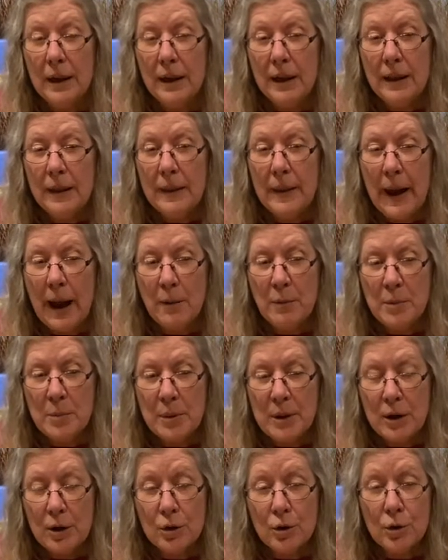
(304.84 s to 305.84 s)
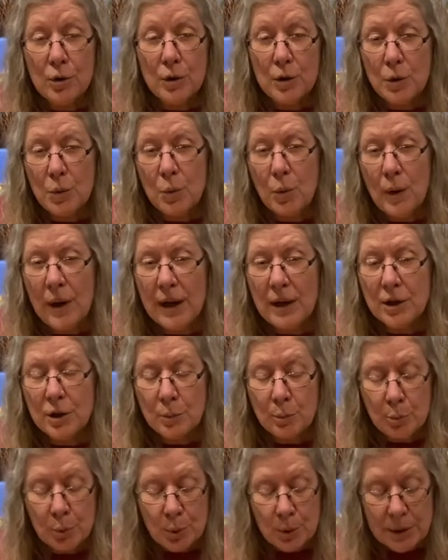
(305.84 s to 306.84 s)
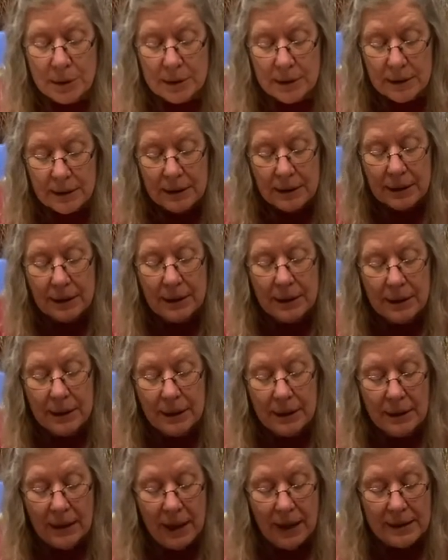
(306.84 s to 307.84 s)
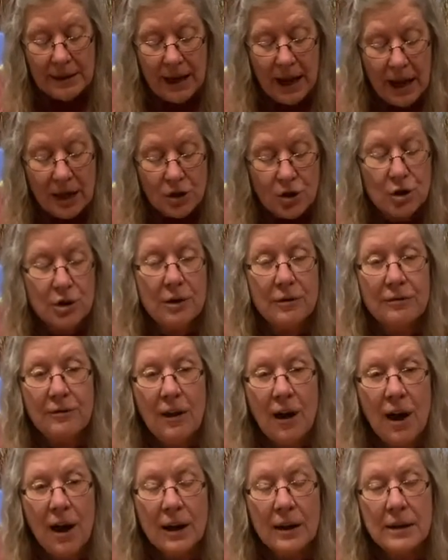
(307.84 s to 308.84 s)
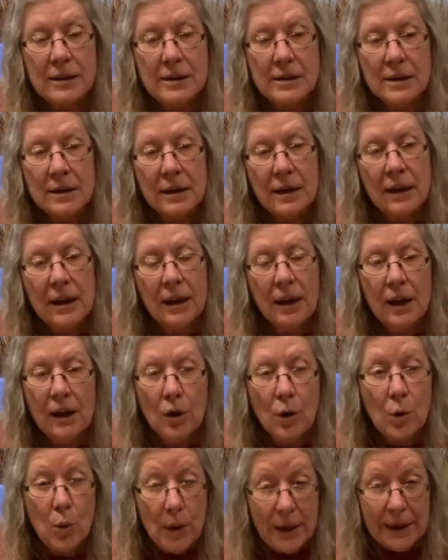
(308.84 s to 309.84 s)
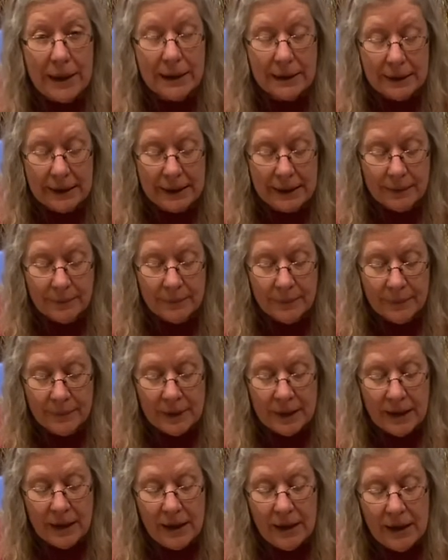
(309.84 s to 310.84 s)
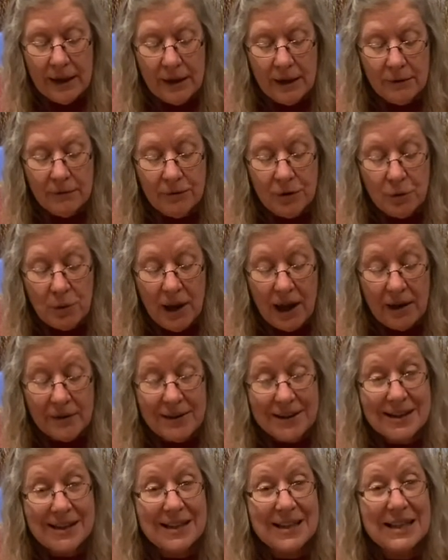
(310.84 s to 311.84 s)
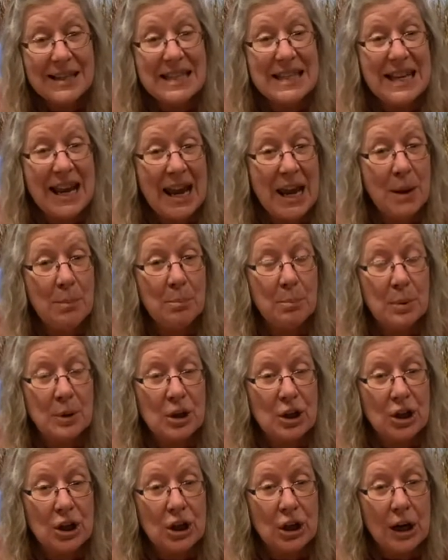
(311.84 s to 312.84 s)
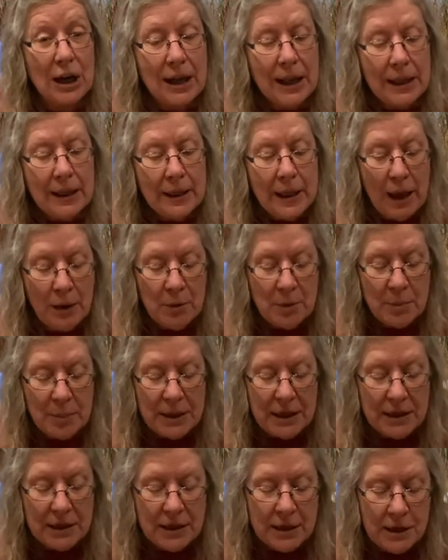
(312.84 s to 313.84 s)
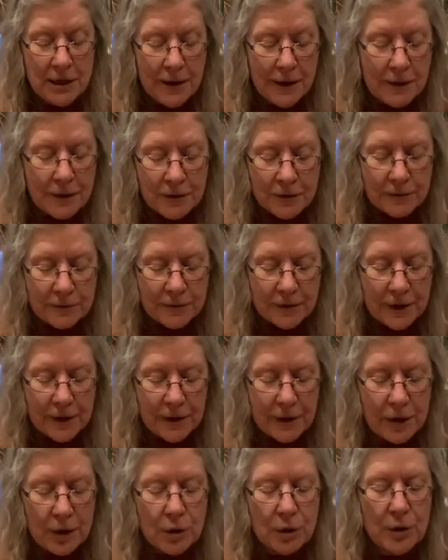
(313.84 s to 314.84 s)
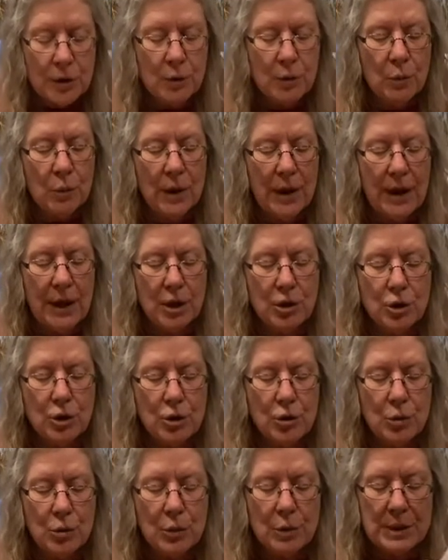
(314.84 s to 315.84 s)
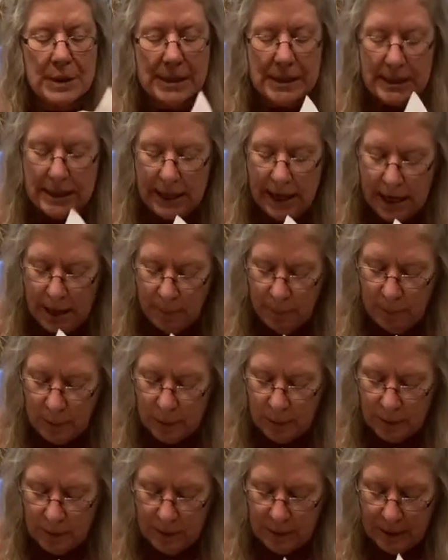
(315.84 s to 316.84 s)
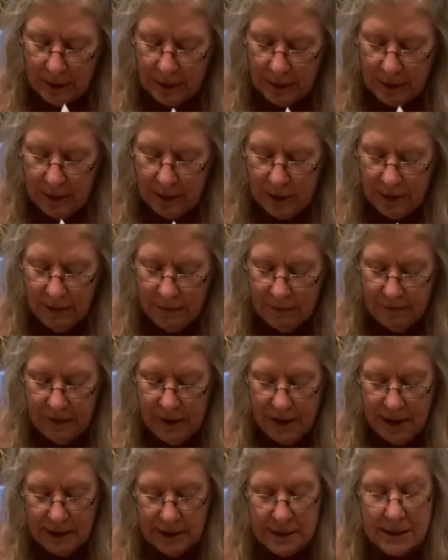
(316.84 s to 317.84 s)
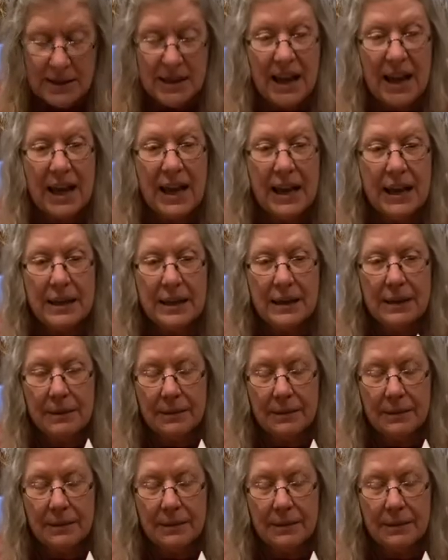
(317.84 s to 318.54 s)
that would be a good way to attach the fox quickly. If you have a stapler, that would be another very good way to staple the fox's head